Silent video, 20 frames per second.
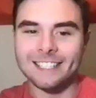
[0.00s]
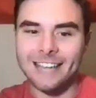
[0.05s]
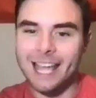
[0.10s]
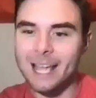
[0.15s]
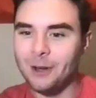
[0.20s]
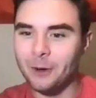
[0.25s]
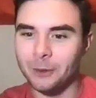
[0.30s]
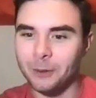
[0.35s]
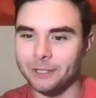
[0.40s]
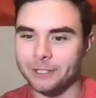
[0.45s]

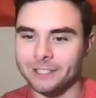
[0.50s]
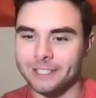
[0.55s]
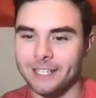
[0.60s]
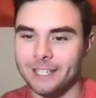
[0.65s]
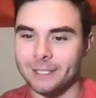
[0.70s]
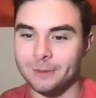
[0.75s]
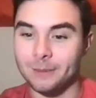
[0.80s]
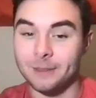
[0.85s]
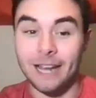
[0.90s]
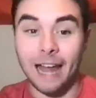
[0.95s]
snake oil
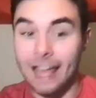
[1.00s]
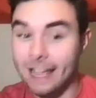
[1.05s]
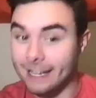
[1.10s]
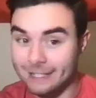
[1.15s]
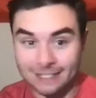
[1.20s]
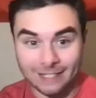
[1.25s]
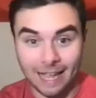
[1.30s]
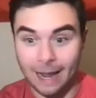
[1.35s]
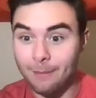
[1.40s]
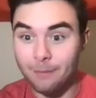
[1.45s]
salesman.
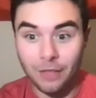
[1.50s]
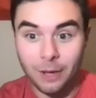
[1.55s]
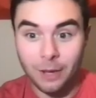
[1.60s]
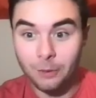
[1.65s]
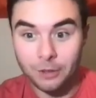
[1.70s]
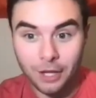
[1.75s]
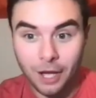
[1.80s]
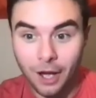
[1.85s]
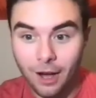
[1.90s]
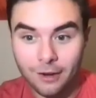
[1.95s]
It's same thing
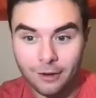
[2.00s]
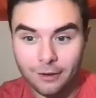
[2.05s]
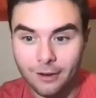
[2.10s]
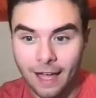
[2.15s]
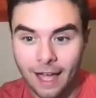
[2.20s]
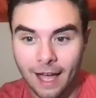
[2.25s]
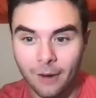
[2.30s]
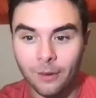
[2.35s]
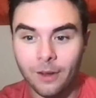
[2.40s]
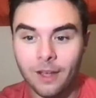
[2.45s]
with Conor
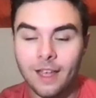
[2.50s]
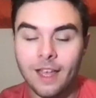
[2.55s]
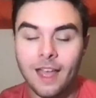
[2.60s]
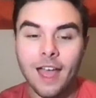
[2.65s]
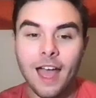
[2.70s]
now.